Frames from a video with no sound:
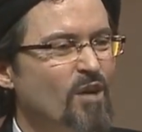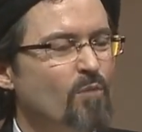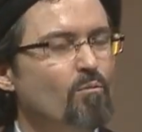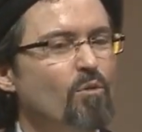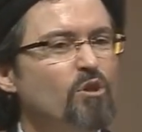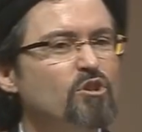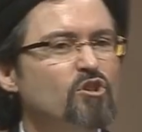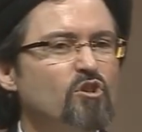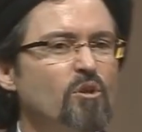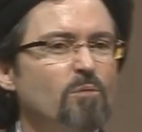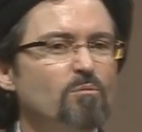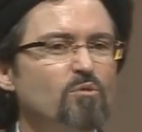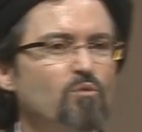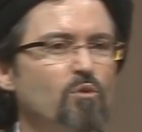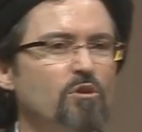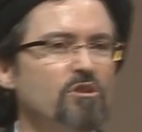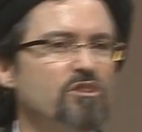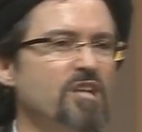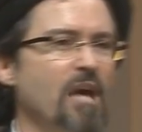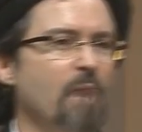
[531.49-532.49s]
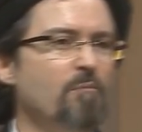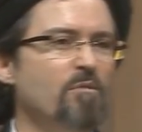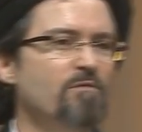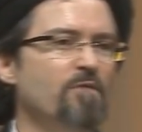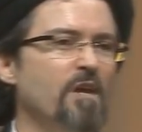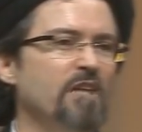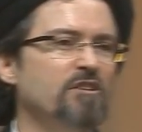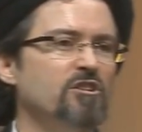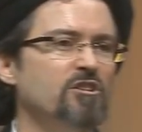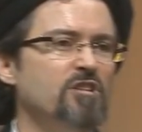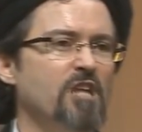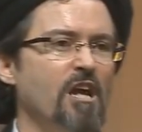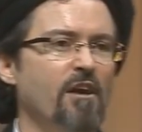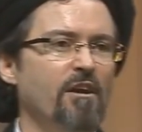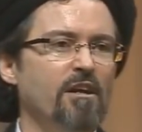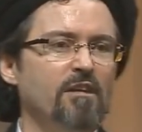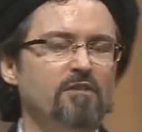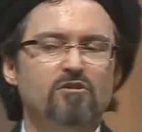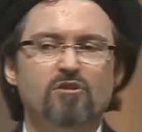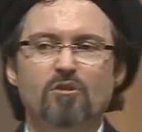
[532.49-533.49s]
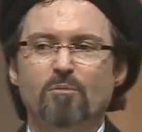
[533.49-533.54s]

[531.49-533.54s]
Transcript: Muslims were semi vegetarians.